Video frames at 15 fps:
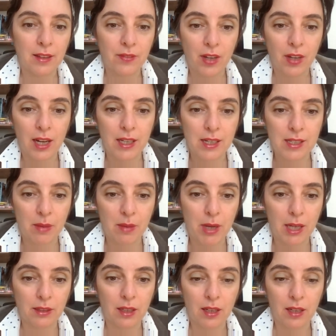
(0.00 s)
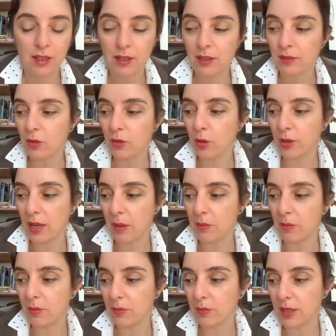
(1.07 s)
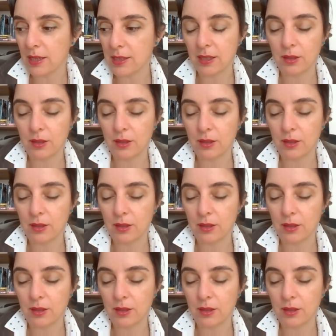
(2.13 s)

education is very important. And